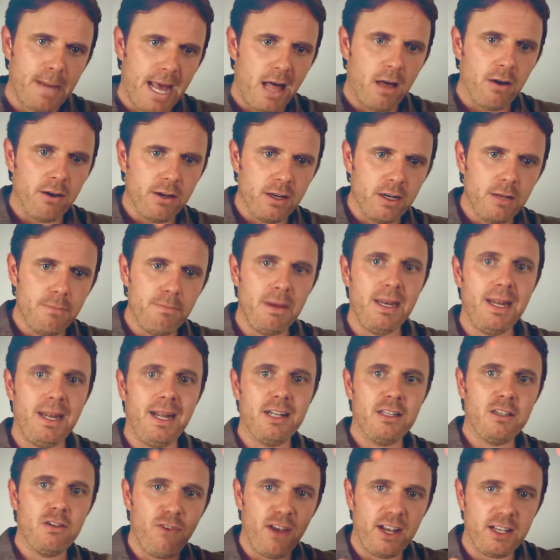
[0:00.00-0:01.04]
Palliative,
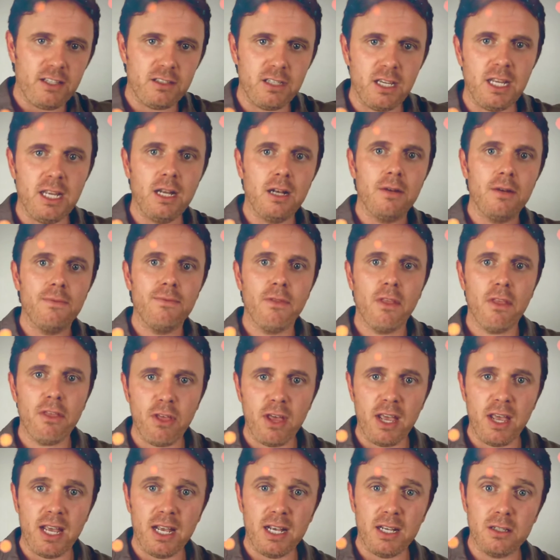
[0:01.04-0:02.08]
meaning it's fixing
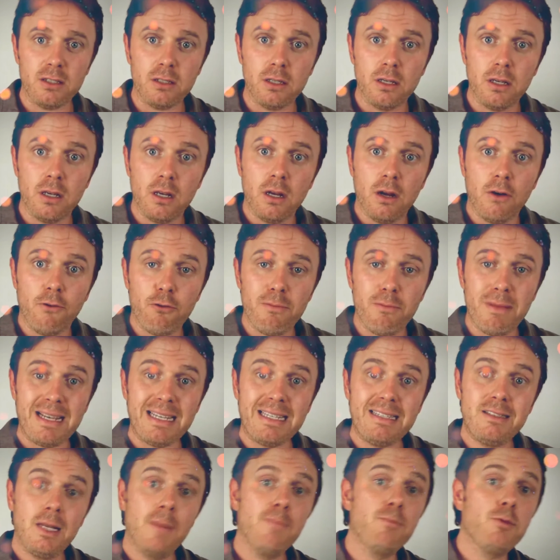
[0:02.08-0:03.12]
things from
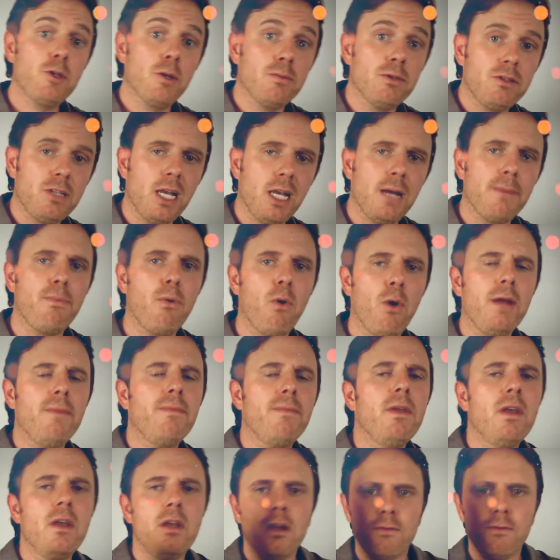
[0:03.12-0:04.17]
a symptom
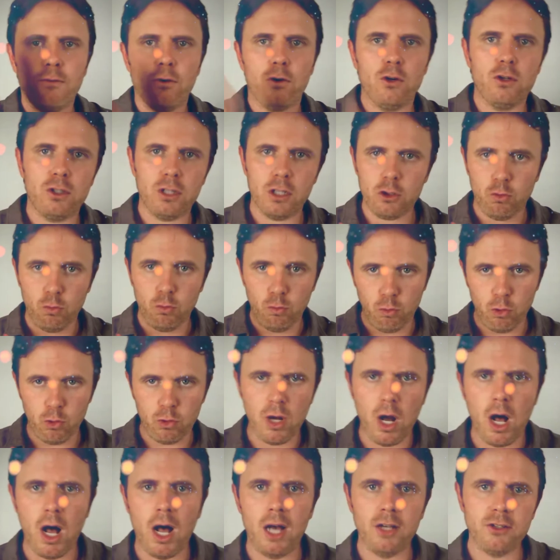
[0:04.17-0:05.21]
standpoint, versus
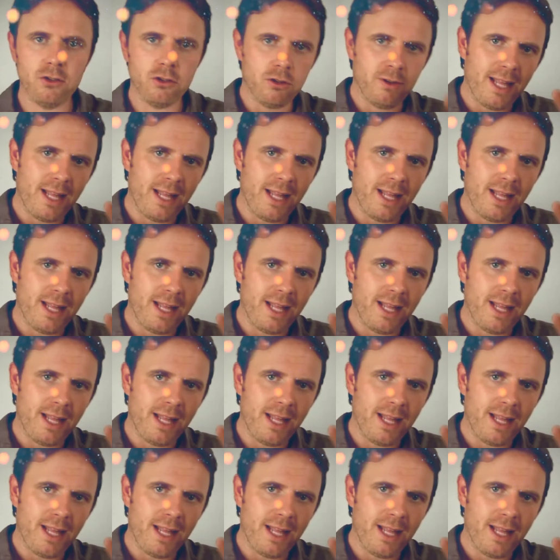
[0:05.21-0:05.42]
root cause.